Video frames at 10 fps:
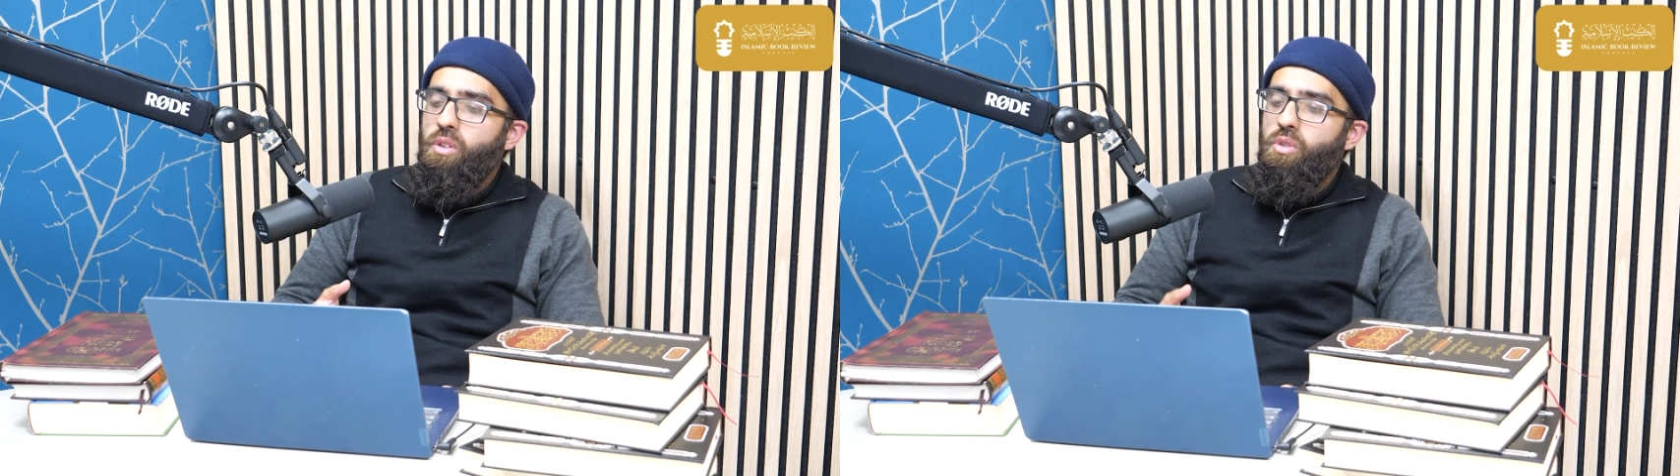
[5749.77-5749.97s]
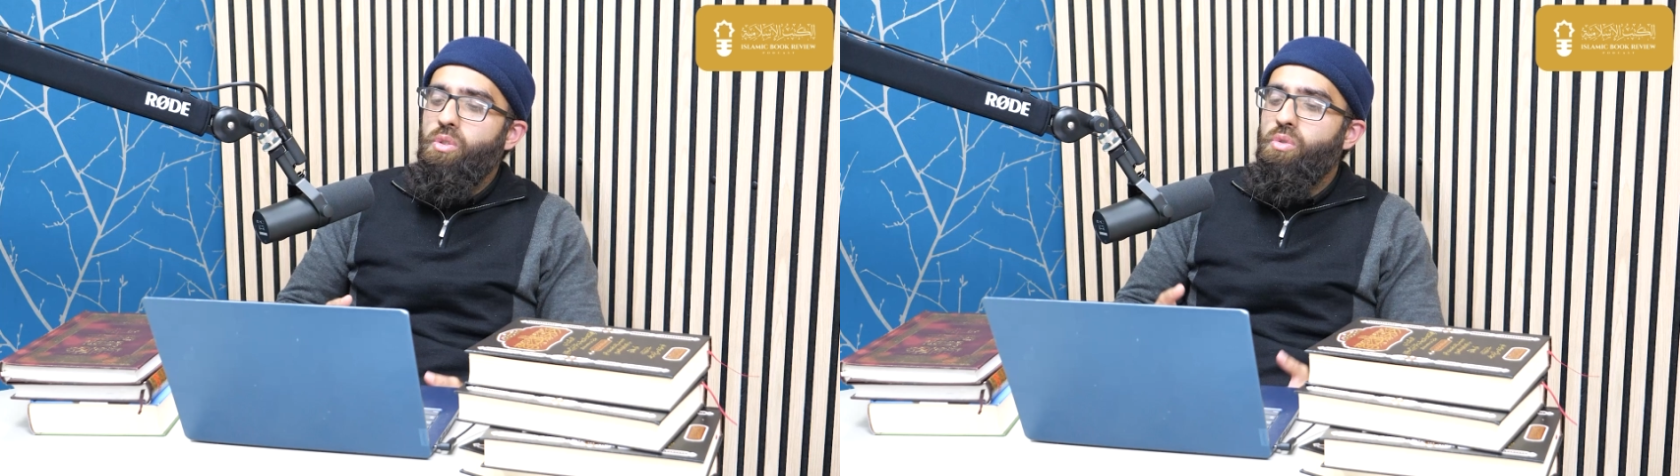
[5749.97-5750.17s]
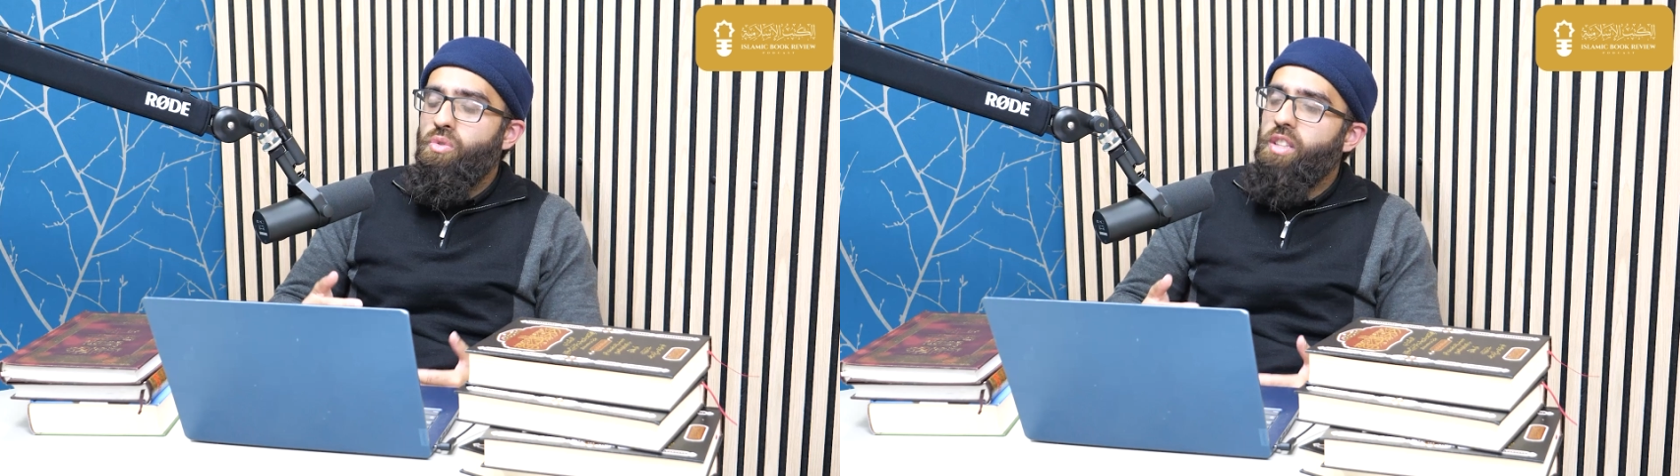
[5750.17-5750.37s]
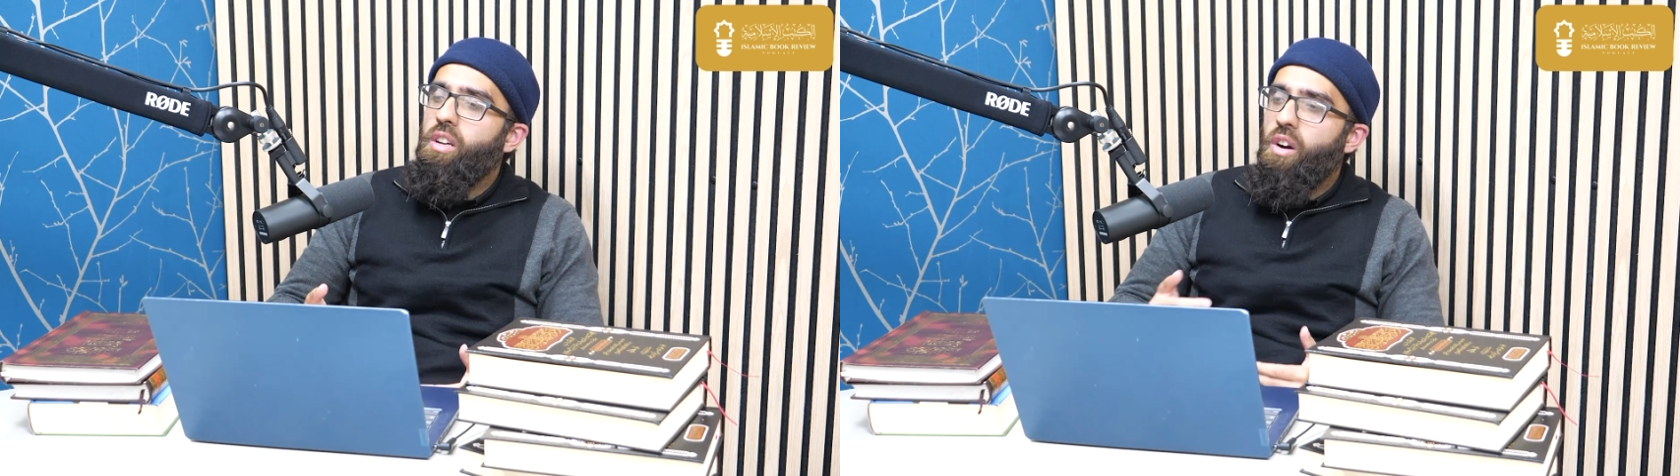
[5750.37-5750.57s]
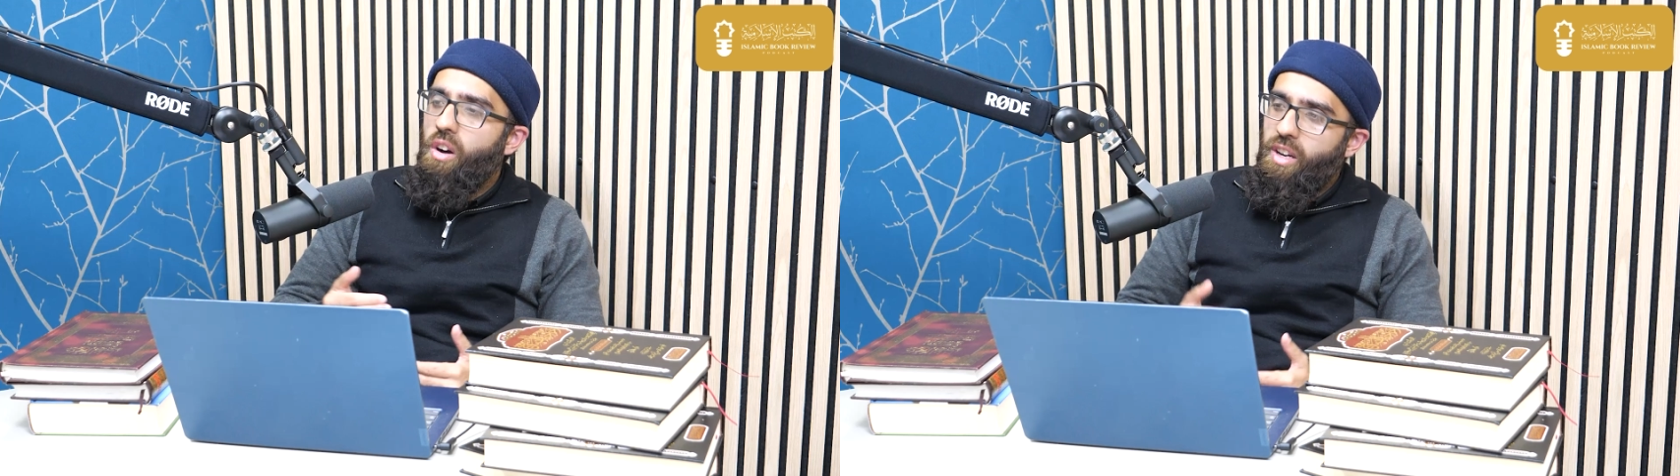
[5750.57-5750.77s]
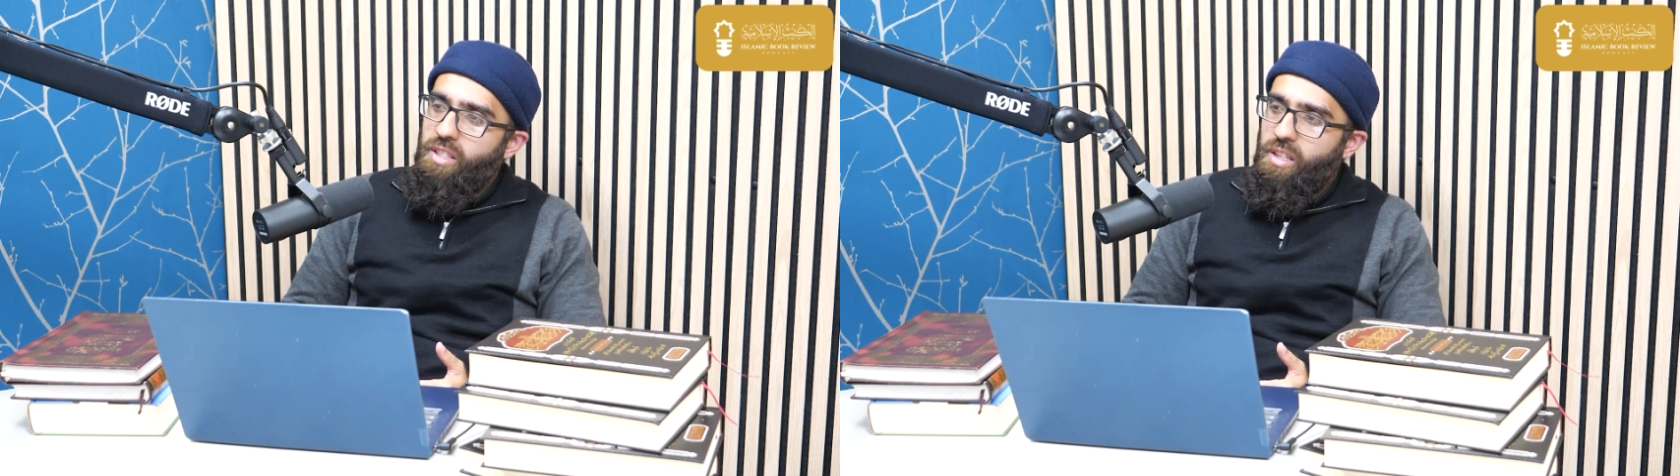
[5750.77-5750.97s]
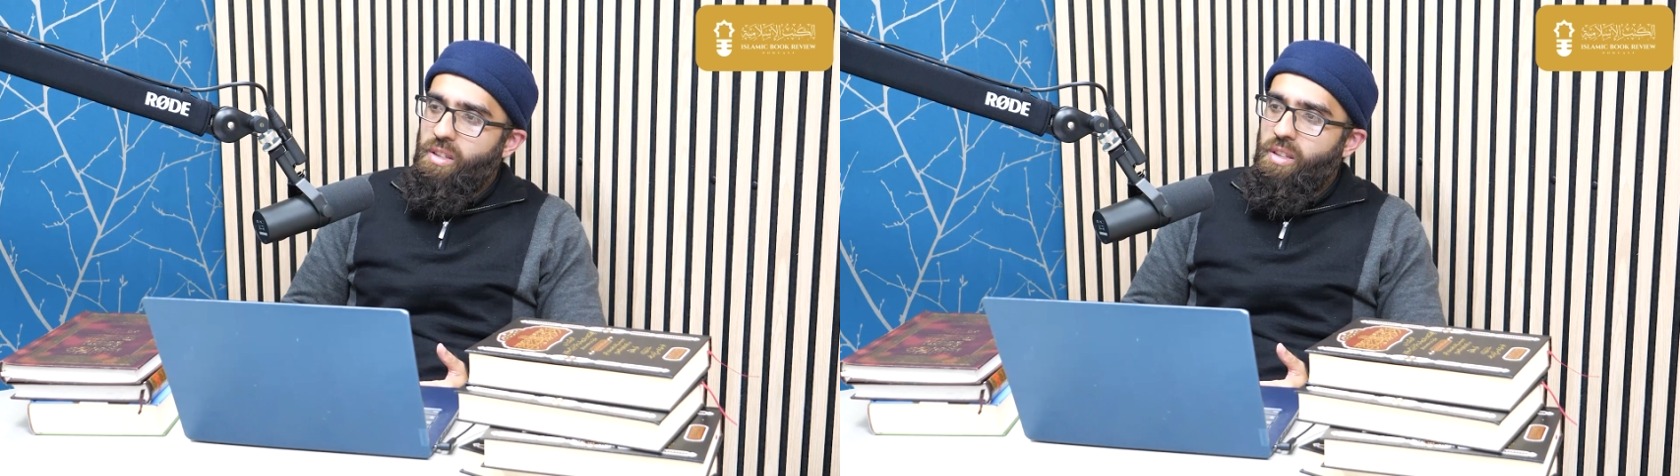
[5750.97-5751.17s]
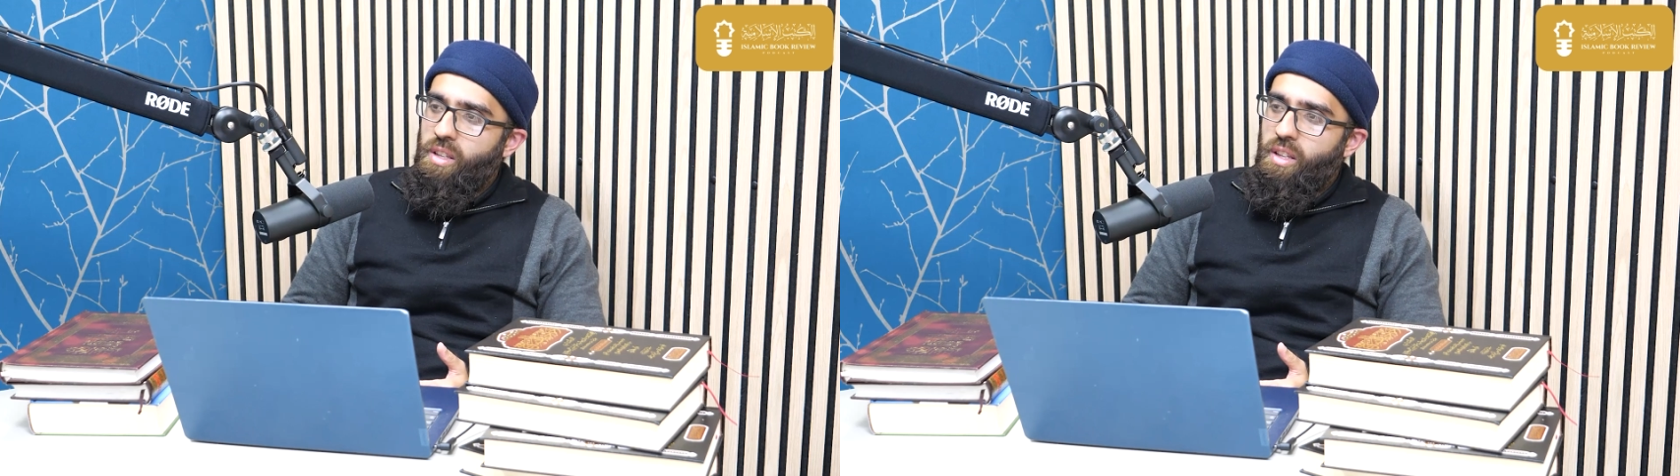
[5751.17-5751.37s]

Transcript: you read the qaida